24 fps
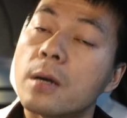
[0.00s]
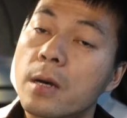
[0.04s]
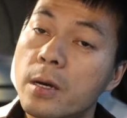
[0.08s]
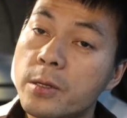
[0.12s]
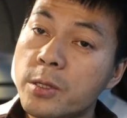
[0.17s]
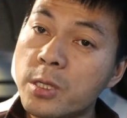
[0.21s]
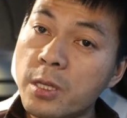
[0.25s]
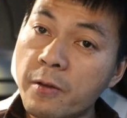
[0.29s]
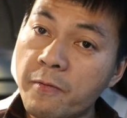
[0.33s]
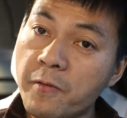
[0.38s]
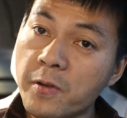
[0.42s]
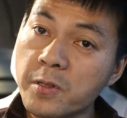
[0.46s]

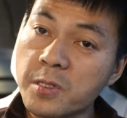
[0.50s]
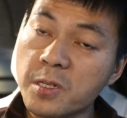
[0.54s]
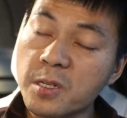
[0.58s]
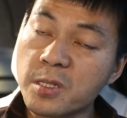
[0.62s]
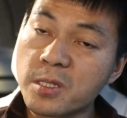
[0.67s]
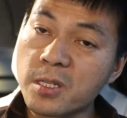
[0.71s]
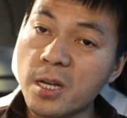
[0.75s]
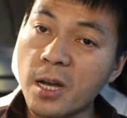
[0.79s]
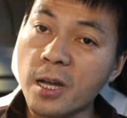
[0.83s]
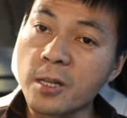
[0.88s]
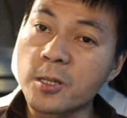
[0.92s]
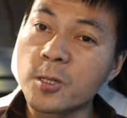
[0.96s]
The difference
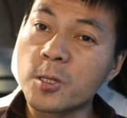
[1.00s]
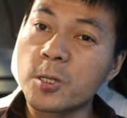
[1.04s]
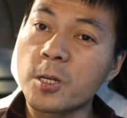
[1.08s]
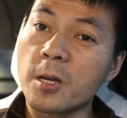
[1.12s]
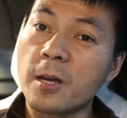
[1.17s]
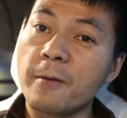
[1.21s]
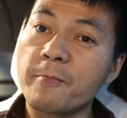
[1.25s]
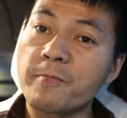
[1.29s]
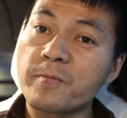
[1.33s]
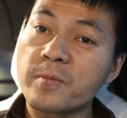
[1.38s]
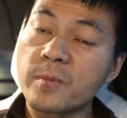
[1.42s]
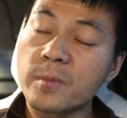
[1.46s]
is
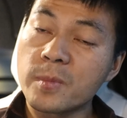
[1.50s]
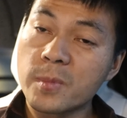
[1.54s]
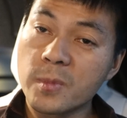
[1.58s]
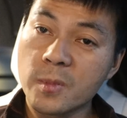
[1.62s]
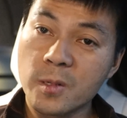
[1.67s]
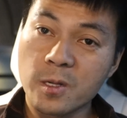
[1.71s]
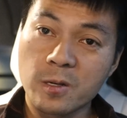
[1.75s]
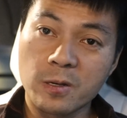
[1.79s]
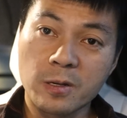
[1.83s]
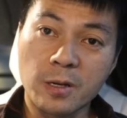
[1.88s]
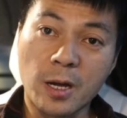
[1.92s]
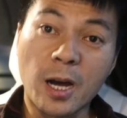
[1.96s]
that
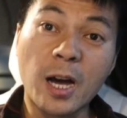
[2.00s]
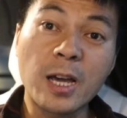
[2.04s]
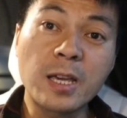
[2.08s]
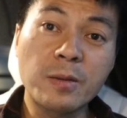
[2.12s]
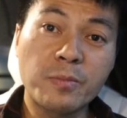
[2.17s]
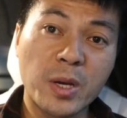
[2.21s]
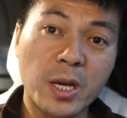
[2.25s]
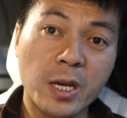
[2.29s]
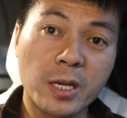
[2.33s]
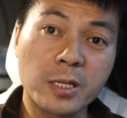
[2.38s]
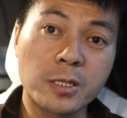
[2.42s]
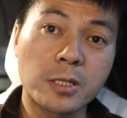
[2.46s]

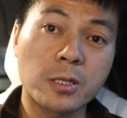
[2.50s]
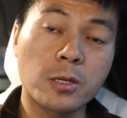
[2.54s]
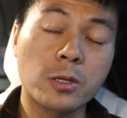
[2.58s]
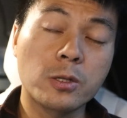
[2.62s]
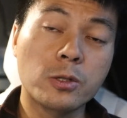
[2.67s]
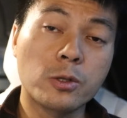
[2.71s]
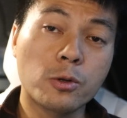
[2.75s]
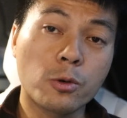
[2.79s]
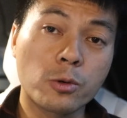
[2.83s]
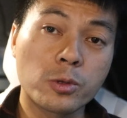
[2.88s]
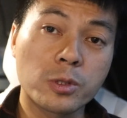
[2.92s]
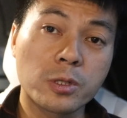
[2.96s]
I-Pace
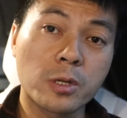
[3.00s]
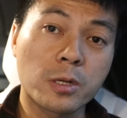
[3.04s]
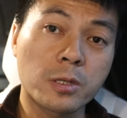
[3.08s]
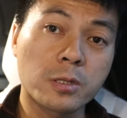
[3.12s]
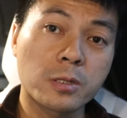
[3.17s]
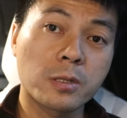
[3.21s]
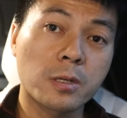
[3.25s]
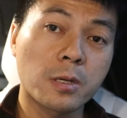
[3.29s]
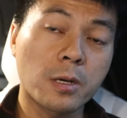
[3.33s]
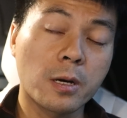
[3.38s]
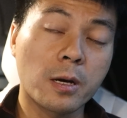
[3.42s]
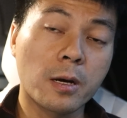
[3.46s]

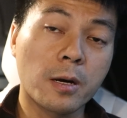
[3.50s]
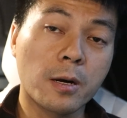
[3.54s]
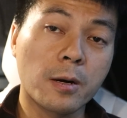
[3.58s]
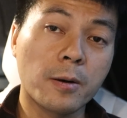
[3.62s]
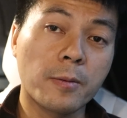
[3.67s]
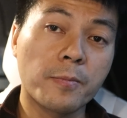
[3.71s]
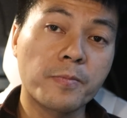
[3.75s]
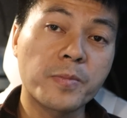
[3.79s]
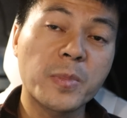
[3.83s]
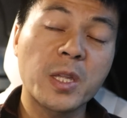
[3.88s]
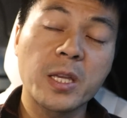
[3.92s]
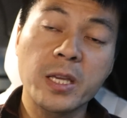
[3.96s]
uses
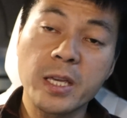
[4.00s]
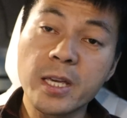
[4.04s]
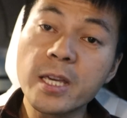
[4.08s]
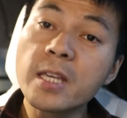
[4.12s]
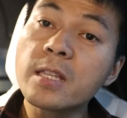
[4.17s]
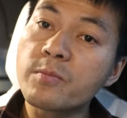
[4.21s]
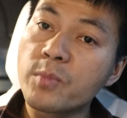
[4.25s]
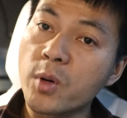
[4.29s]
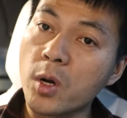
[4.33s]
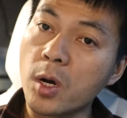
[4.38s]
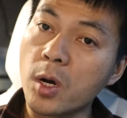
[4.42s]
heat